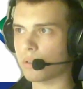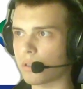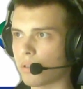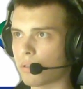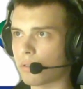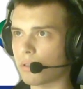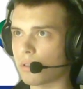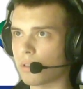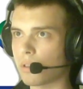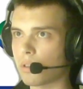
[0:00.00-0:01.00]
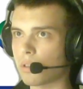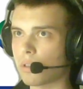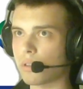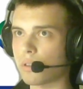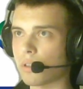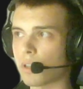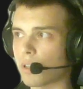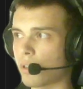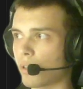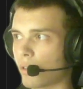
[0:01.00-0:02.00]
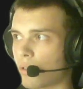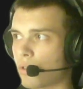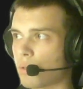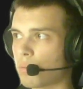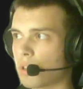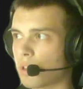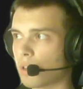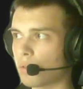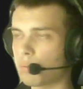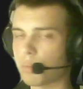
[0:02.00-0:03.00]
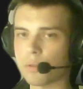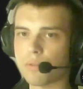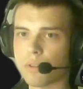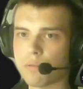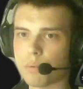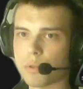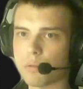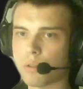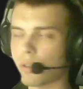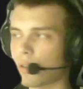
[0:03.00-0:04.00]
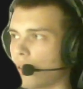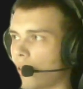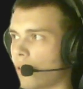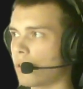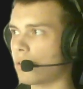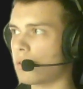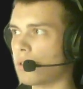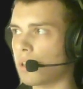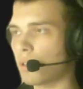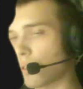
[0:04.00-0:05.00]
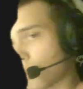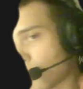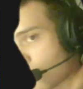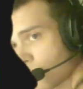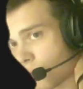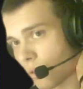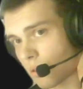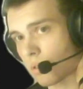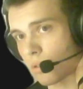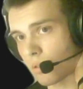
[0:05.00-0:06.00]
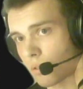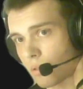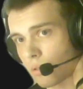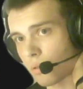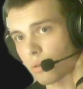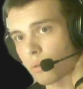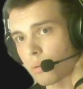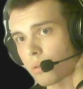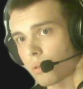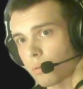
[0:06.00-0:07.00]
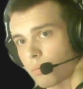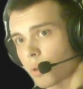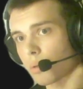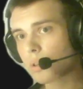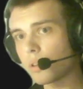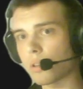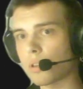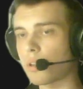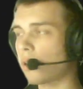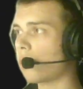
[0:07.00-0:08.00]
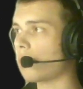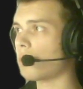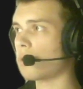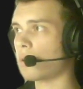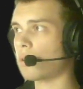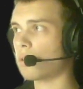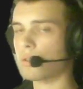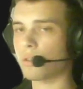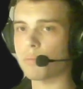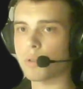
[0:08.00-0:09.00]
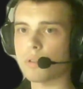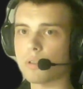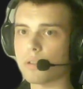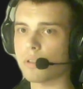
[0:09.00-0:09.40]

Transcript: here the Gemini 2.5 Pro. It's the latest Google model, chat model,